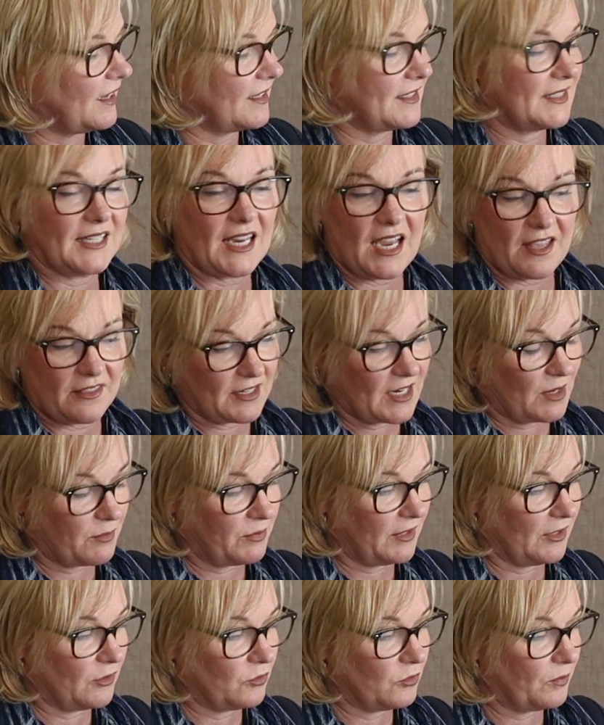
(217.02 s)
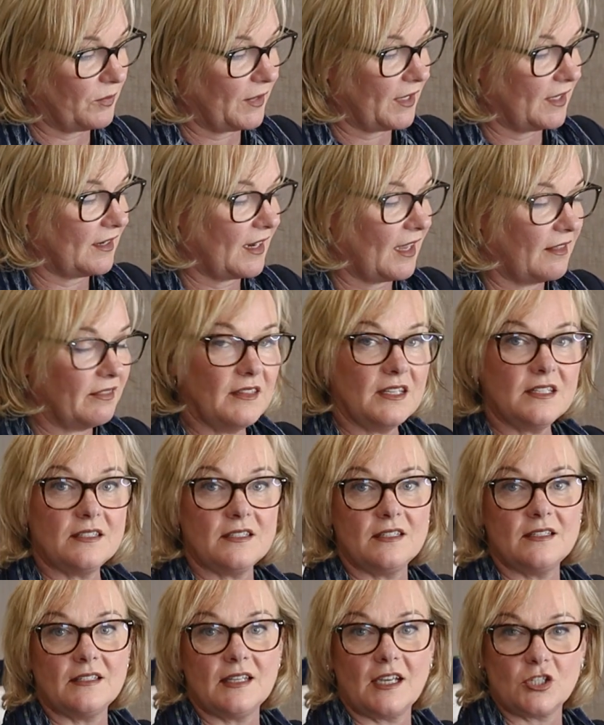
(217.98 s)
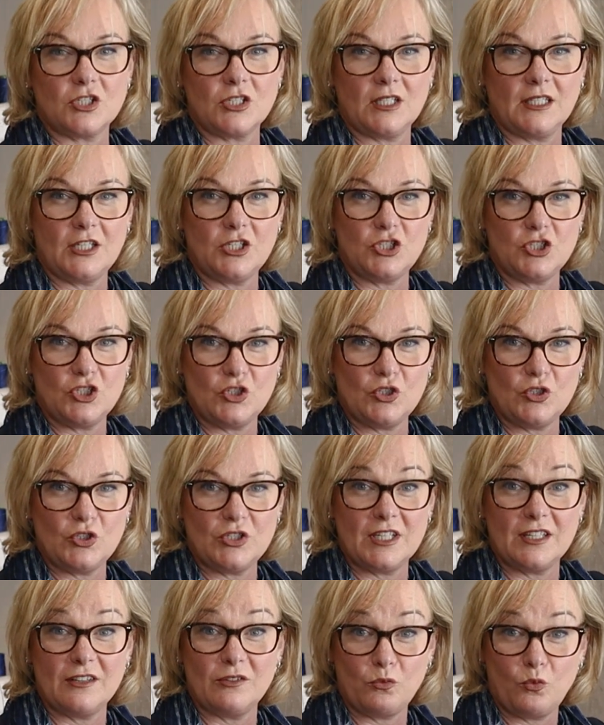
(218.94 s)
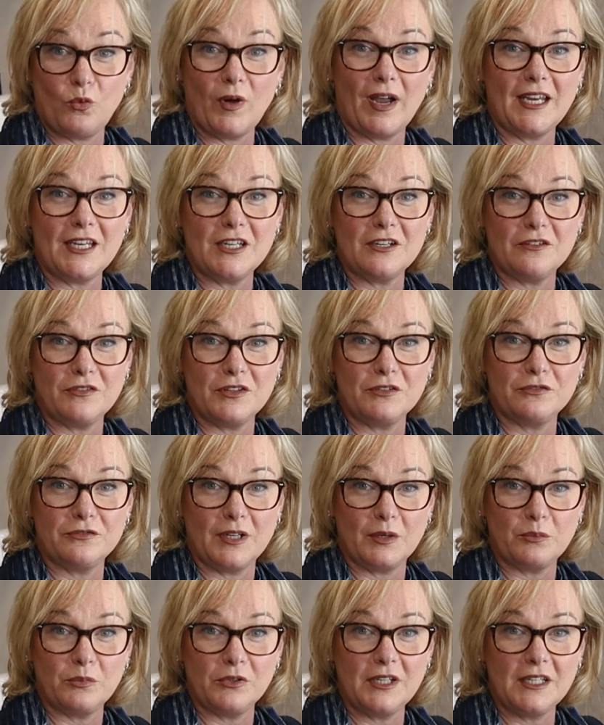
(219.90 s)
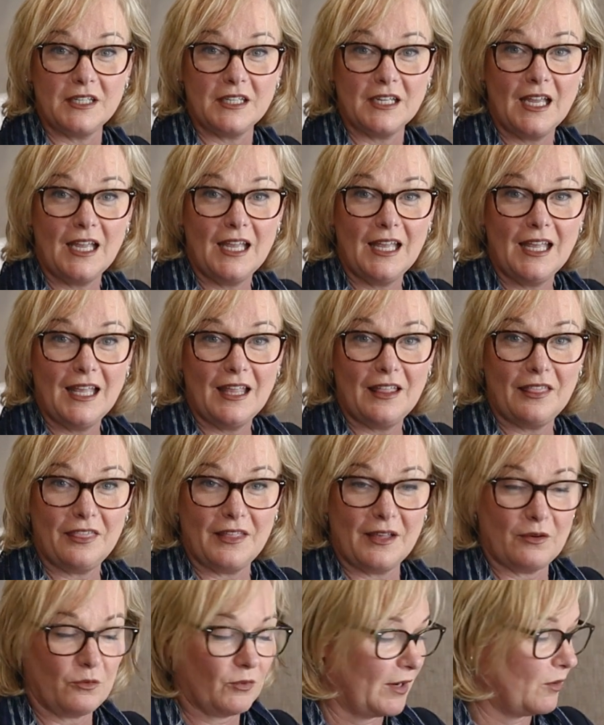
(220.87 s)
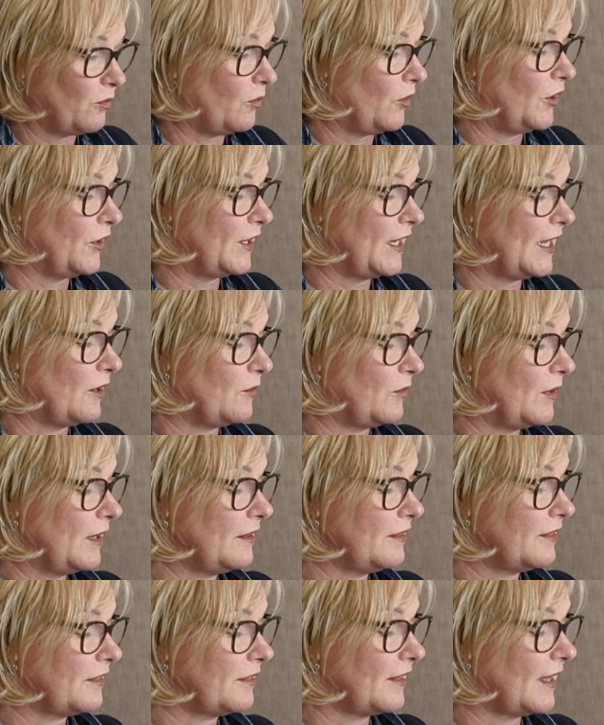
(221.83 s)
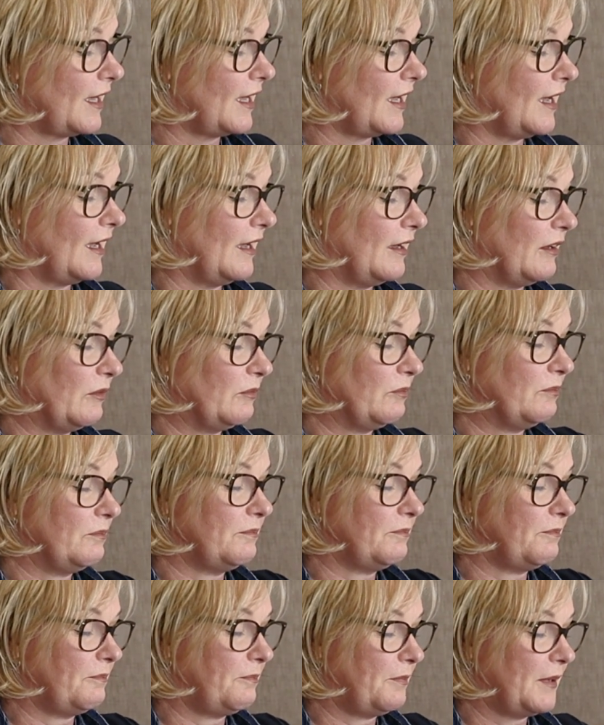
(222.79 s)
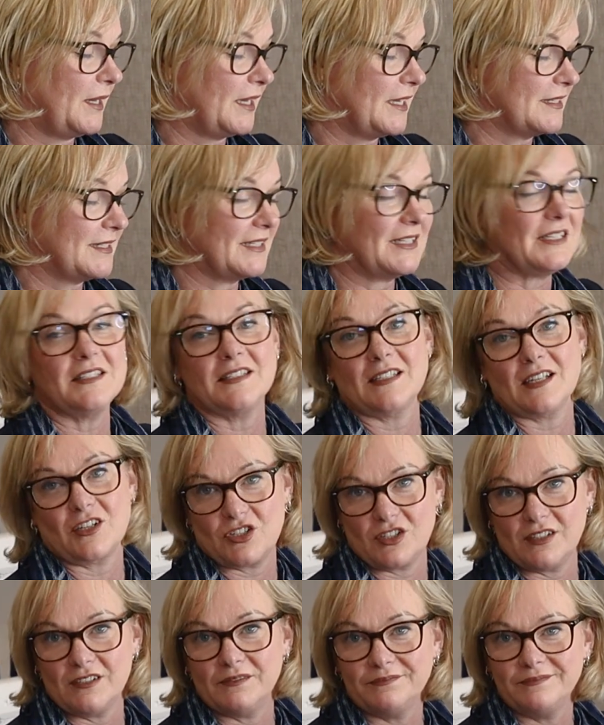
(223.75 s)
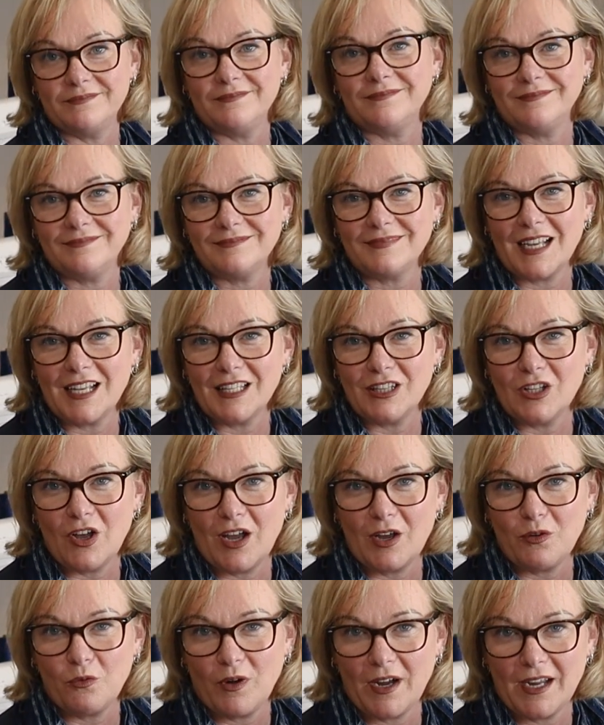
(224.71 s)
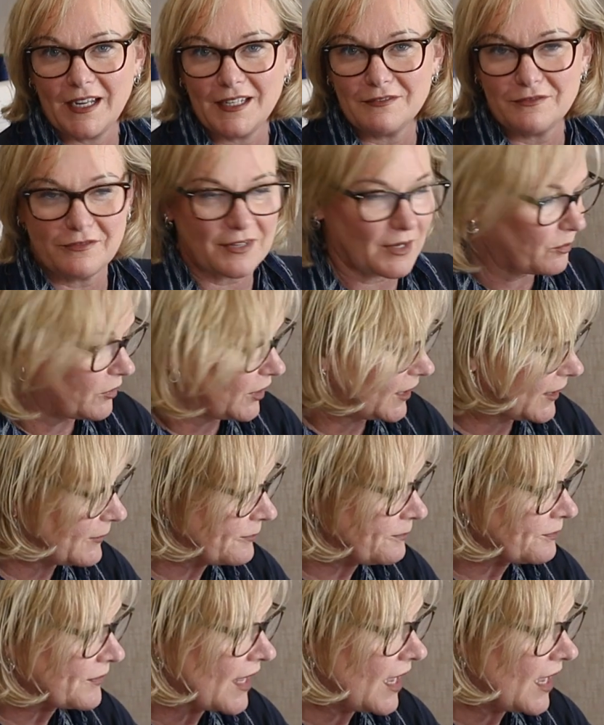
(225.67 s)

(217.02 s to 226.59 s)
It's gathered up a little bit, and this is actually due to the weight of the fabric that we're working with because it is such a lightweight fabric.